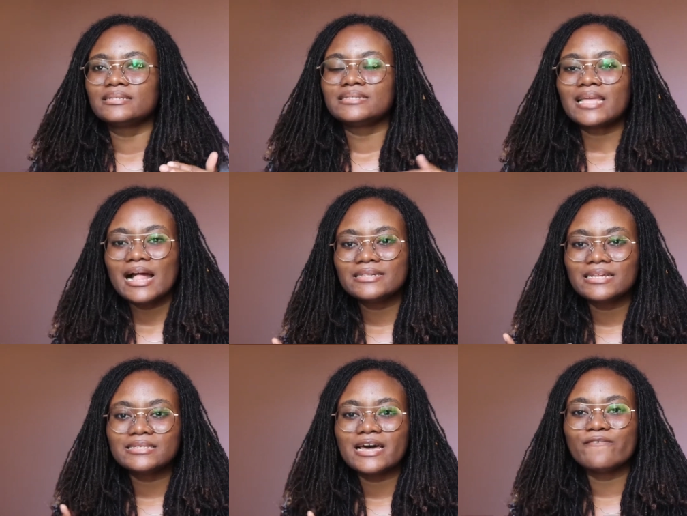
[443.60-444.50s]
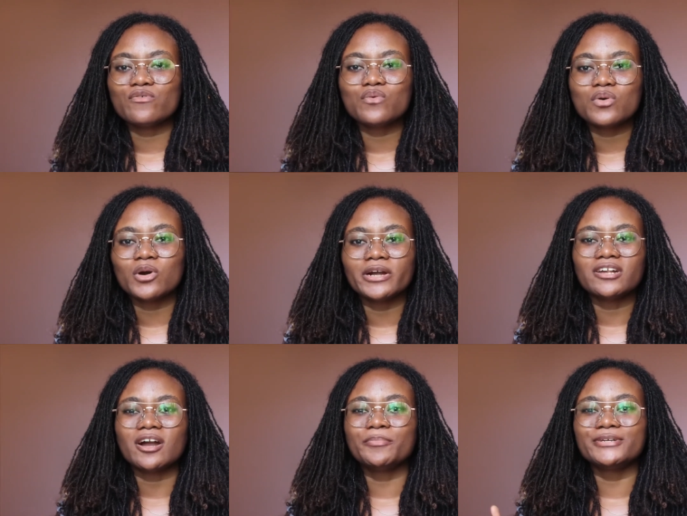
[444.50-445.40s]
Styles that I've worn
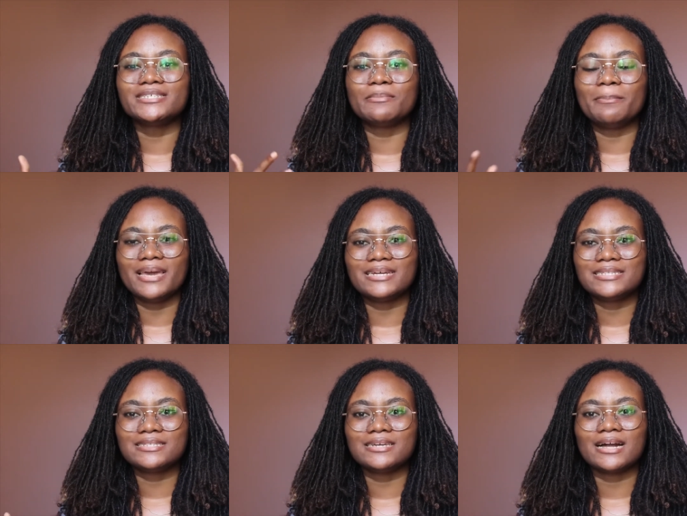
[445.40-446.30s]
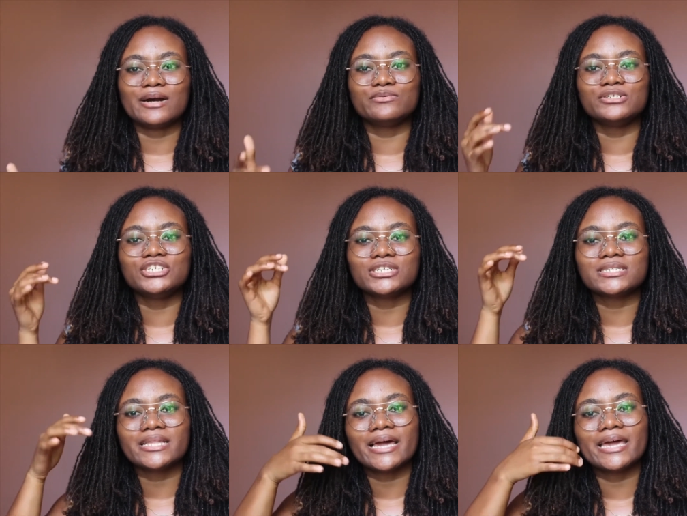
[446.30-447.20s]
are pretty basic. I would just,
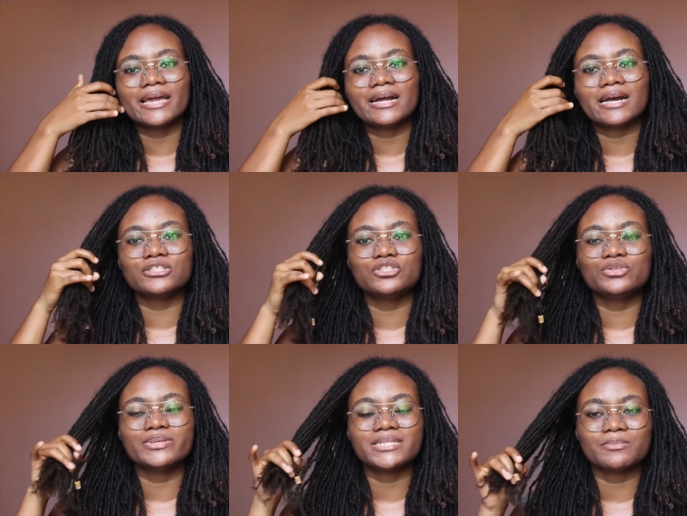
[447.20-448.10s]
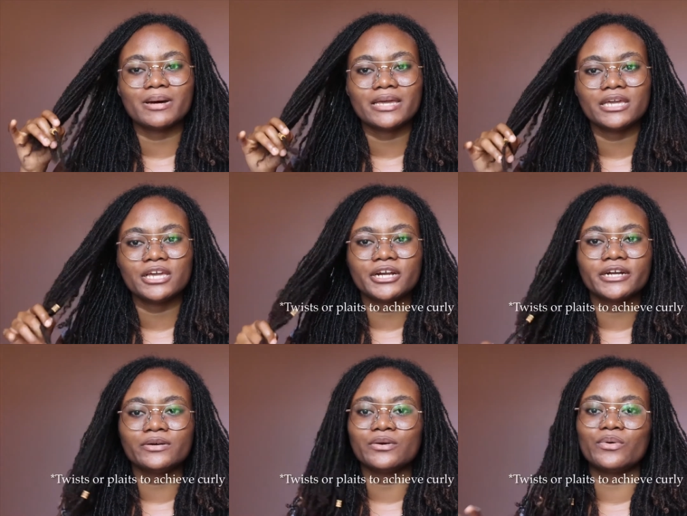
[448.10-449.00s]
like, twist my
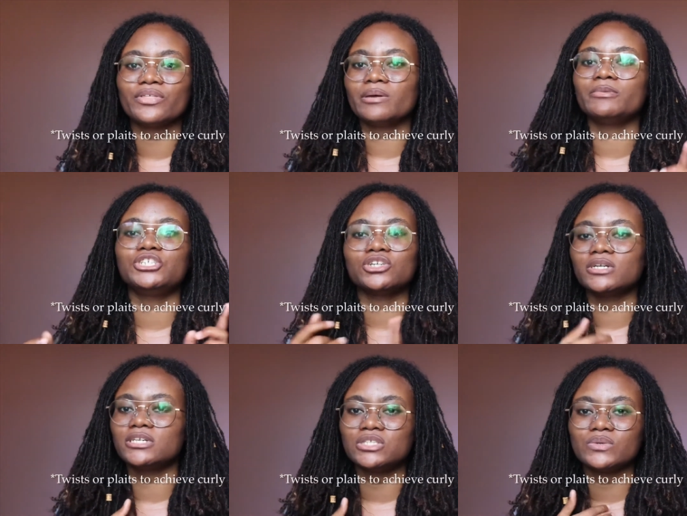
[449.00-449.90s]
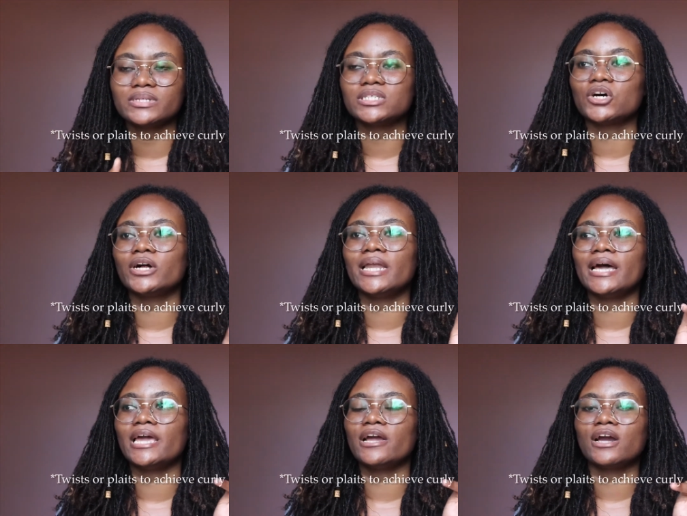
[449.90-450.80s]
hair, whether it be chunky twists or,
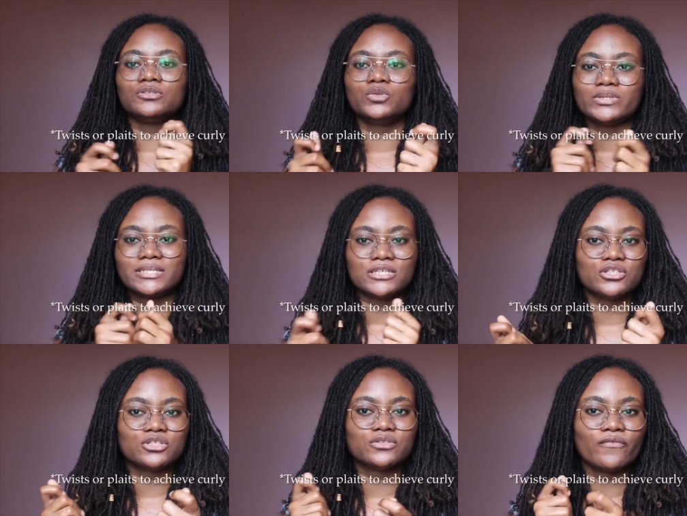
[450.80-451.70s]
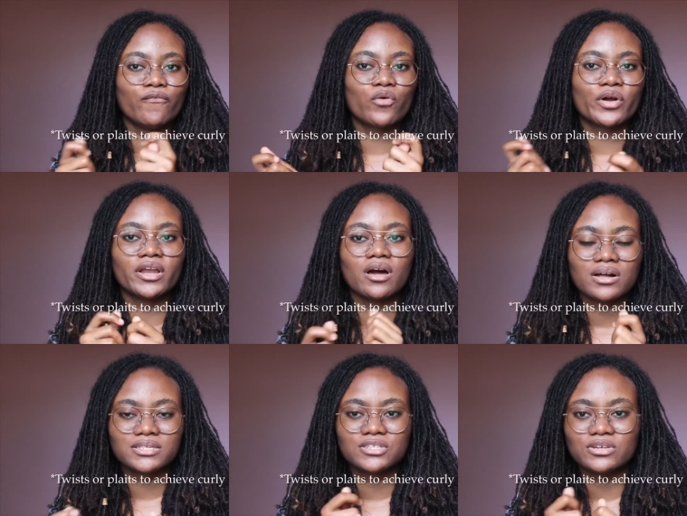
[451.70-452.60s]
like, twisting four
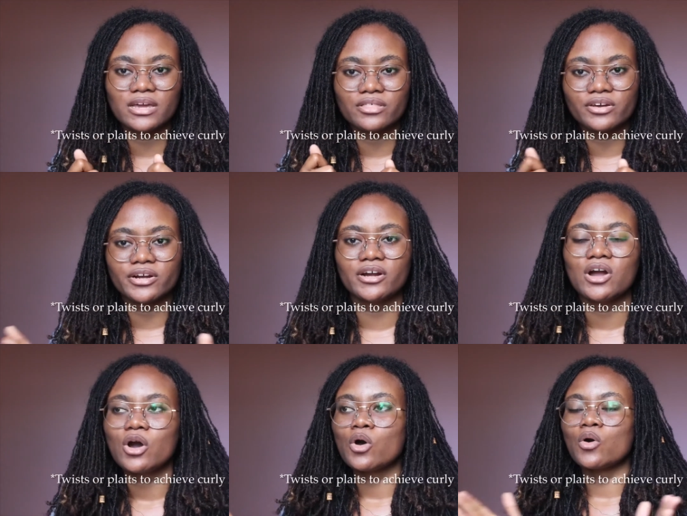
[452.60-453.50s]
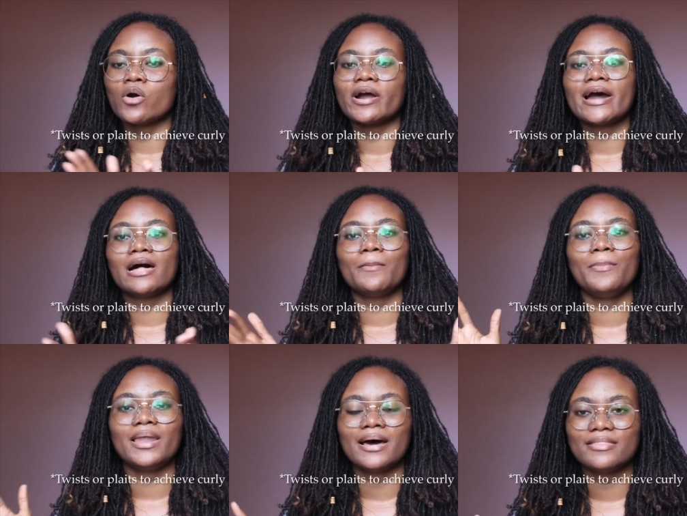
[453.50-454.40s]
locks together. Or I'll
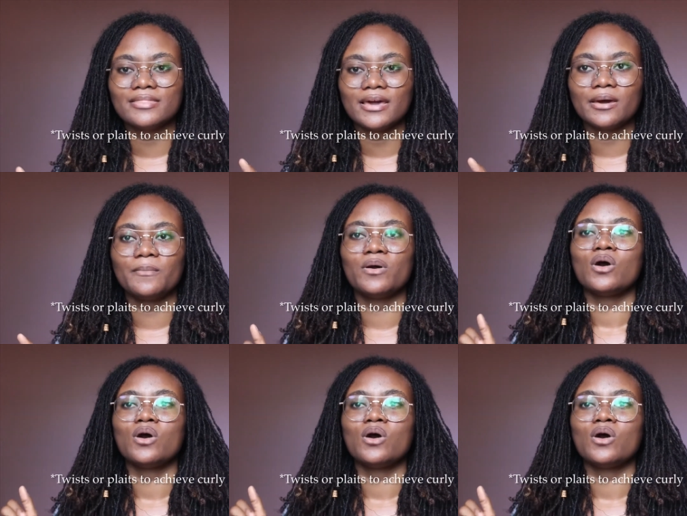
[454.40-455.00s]
plait them.